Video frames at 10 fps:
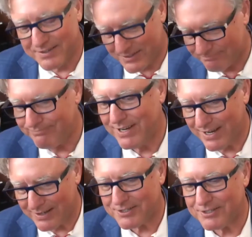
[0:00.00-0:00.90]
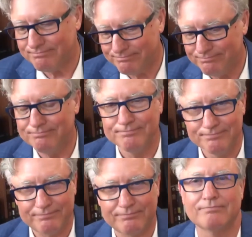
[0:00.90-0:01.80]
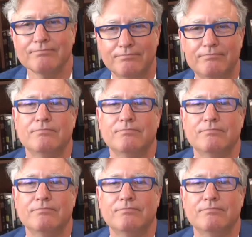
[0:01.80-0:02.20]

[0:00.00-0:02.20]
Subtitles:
We're so much in our brains. We're